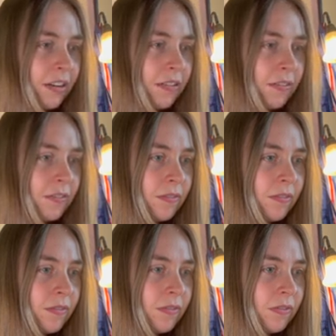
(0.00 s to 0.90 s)

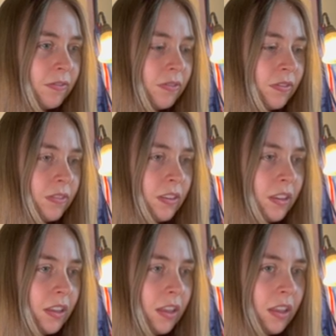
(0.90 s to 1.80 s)

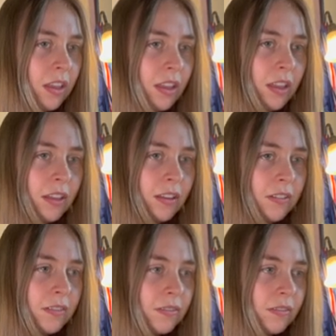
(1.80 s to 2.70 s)

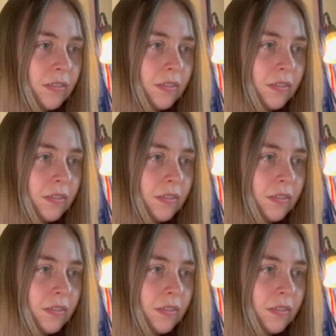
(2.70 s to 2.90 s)
Nobody speaks.